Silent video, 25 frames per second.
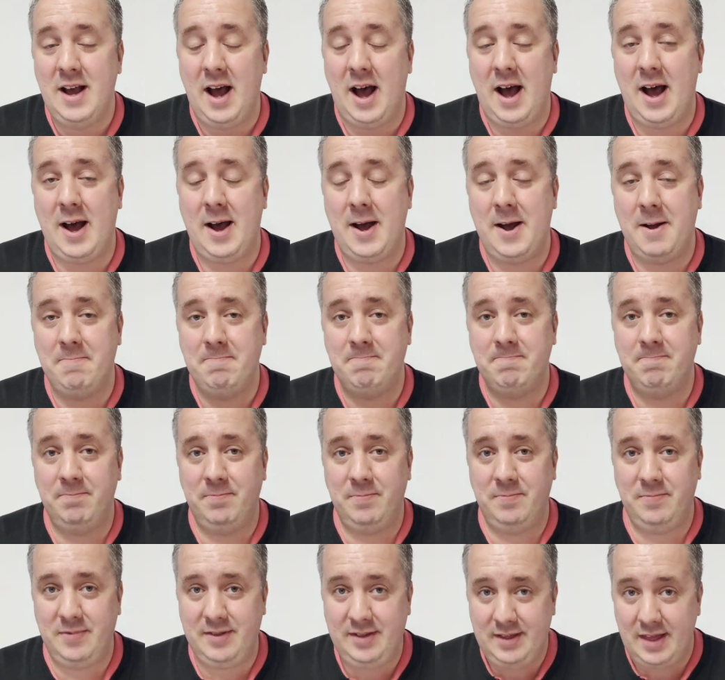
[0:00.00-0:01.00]

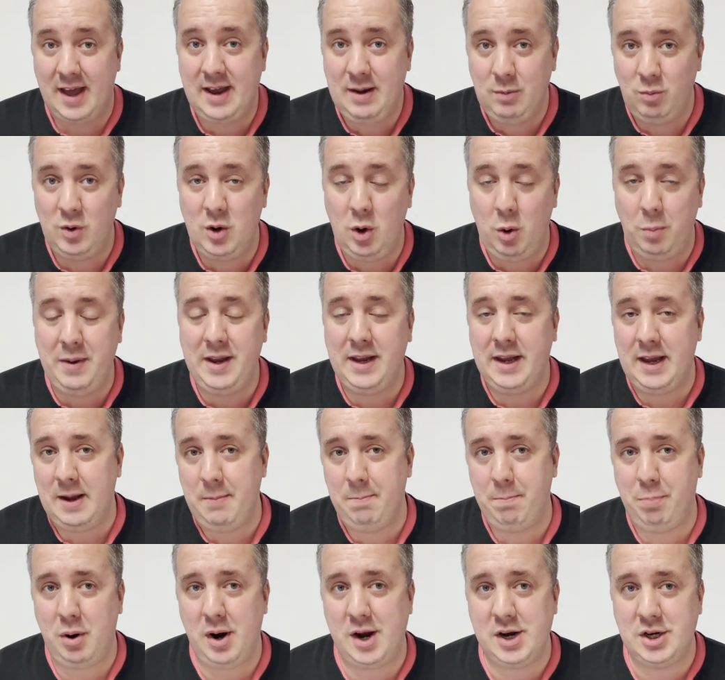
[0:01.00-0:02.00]
They will be
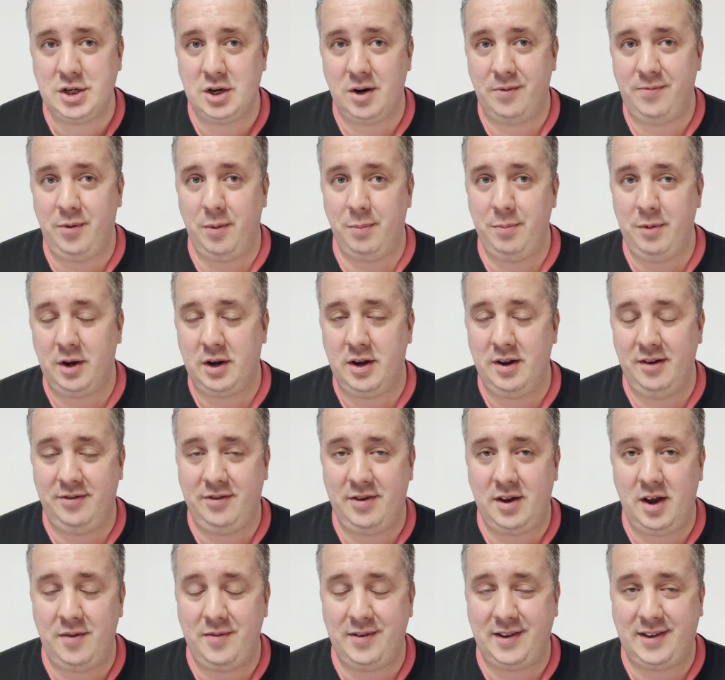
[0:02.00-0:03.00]
getting pressure from the
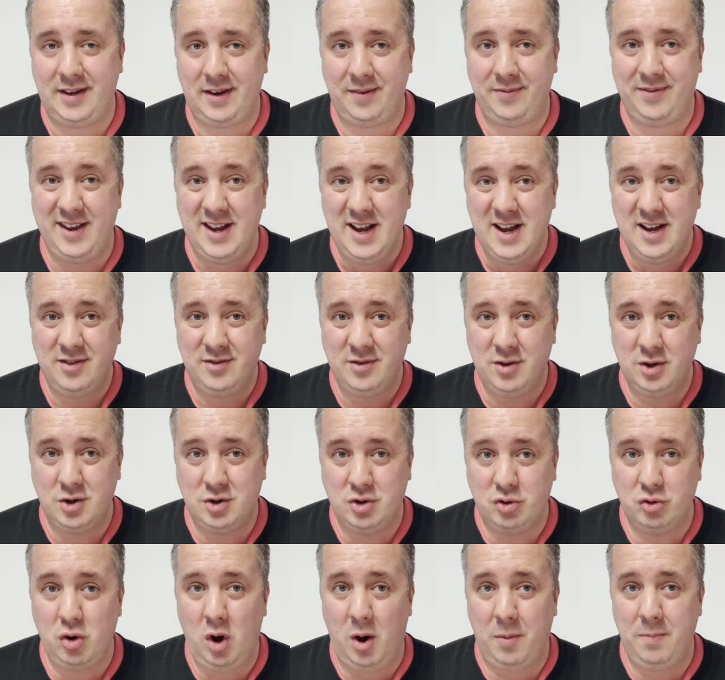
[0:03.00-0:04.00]
Conservatives to
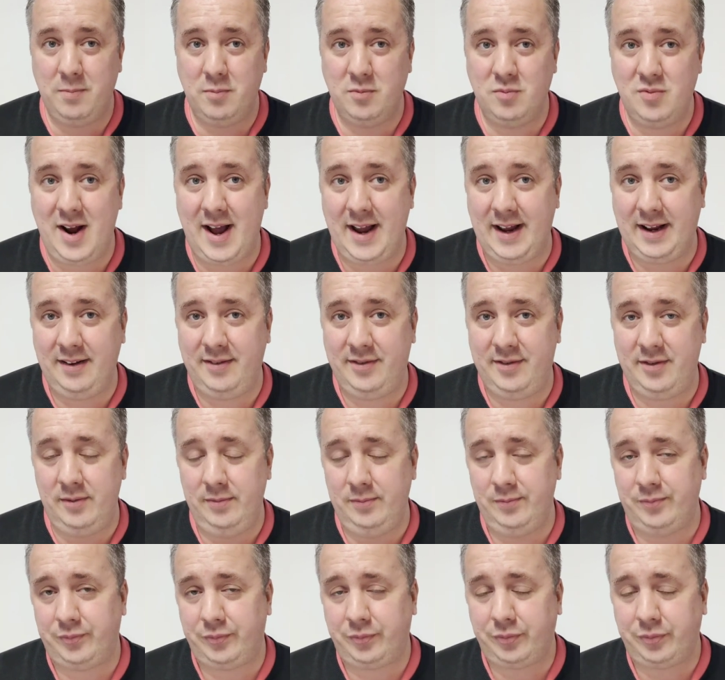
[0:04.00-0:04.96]
drop rates